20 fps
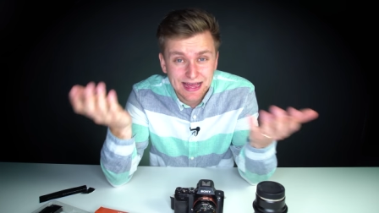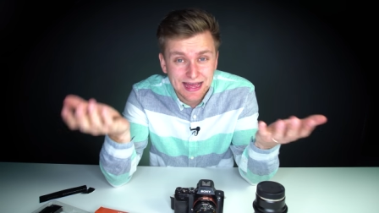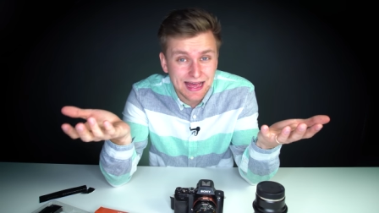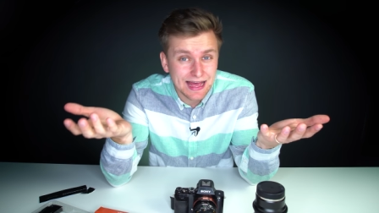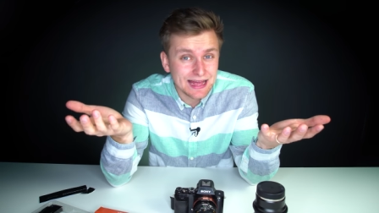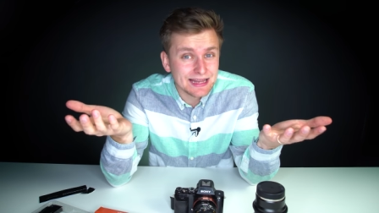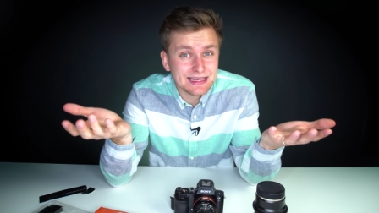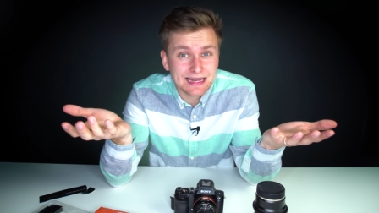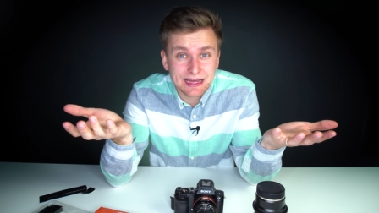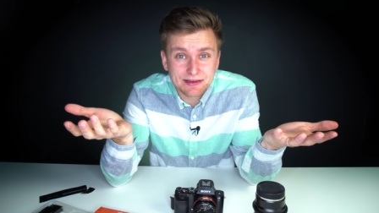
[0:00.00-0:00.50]

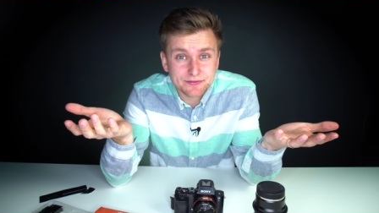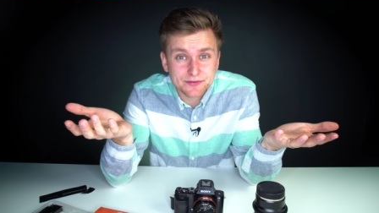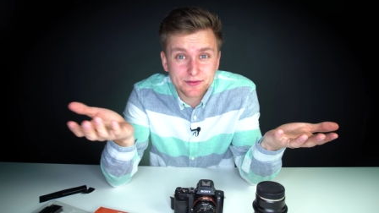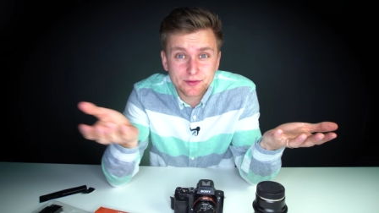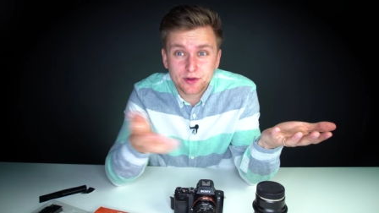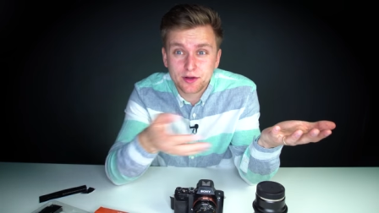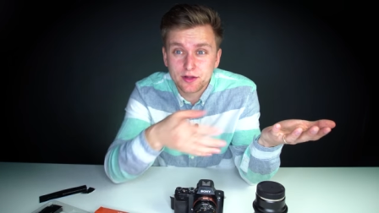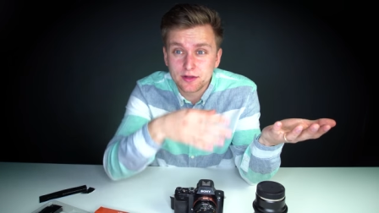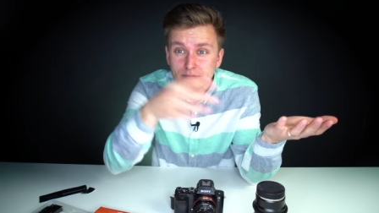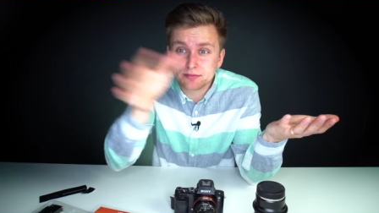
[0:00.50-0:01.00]
And
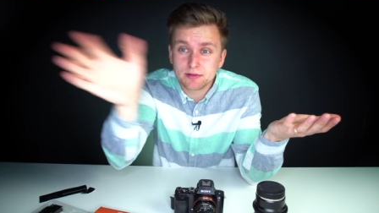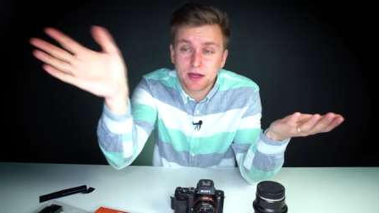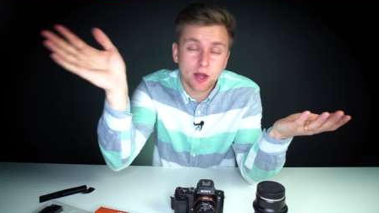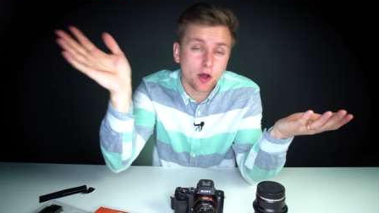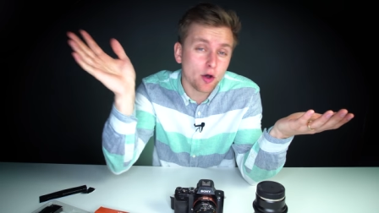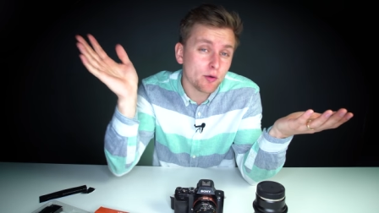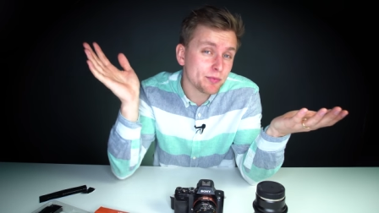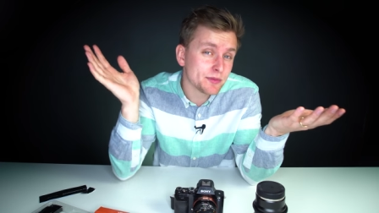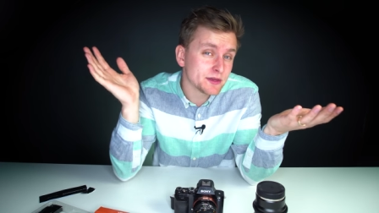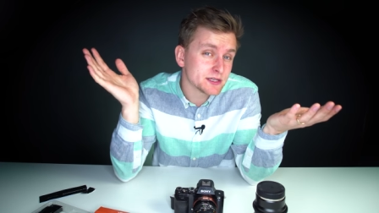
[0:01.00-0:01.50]
after all, I
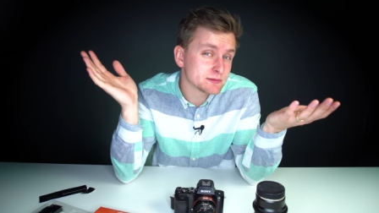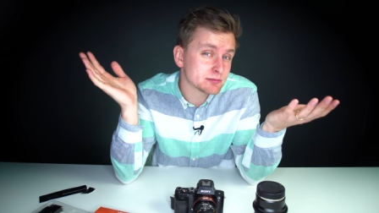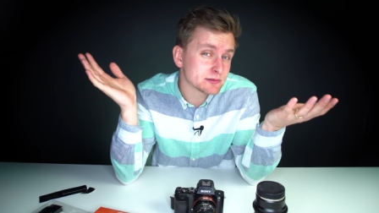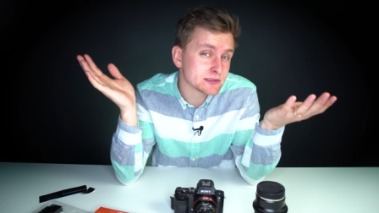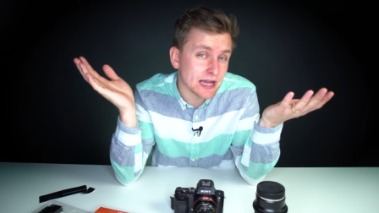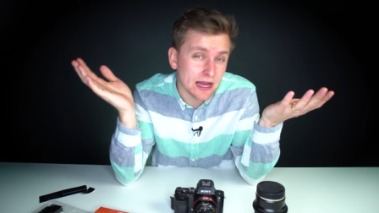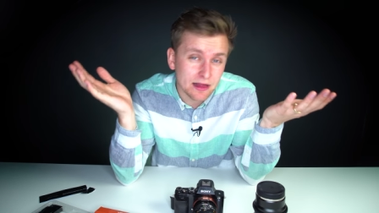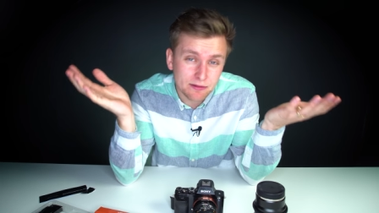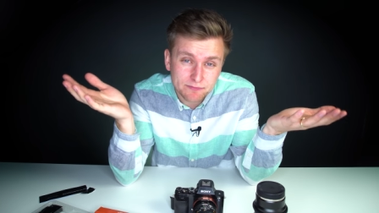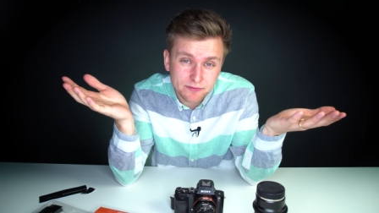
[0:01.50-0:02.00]
hope this
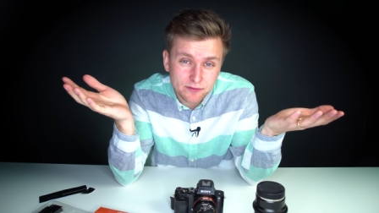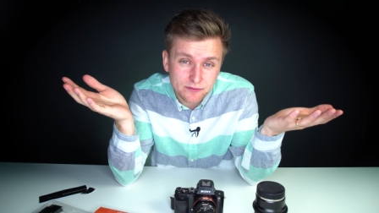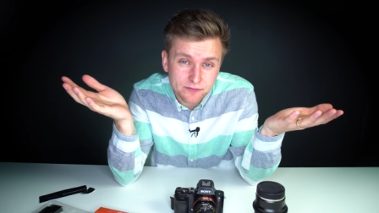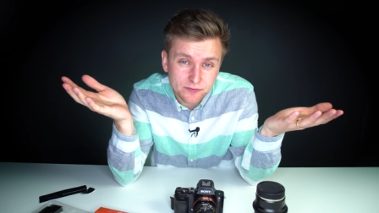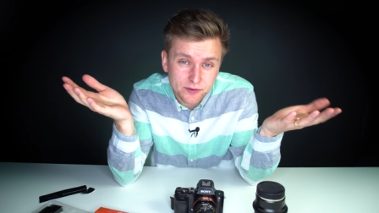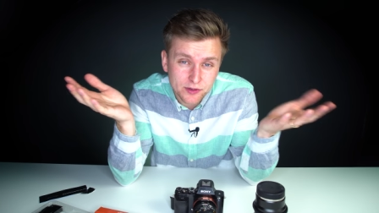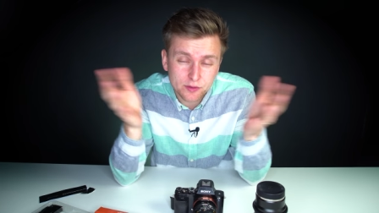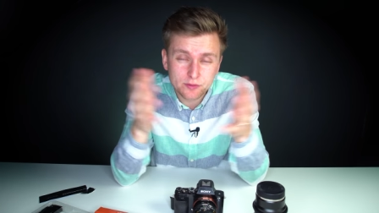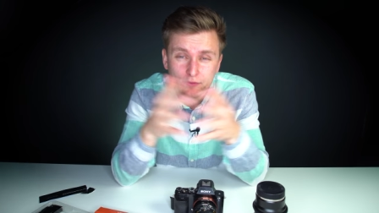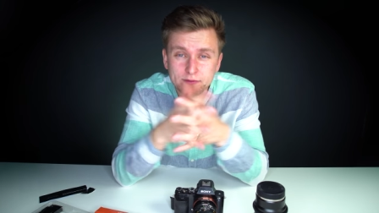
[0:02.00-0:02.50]
was helpful
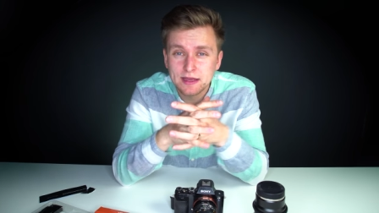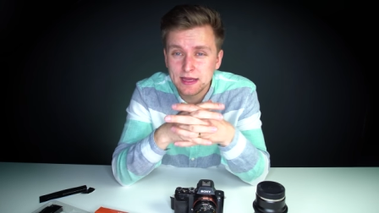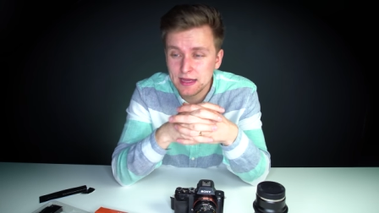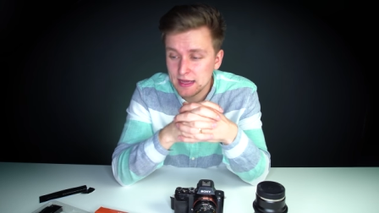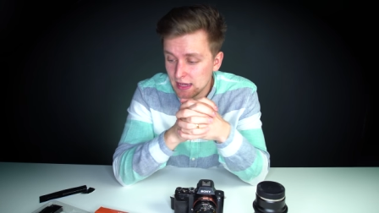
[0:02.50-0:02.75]
for you,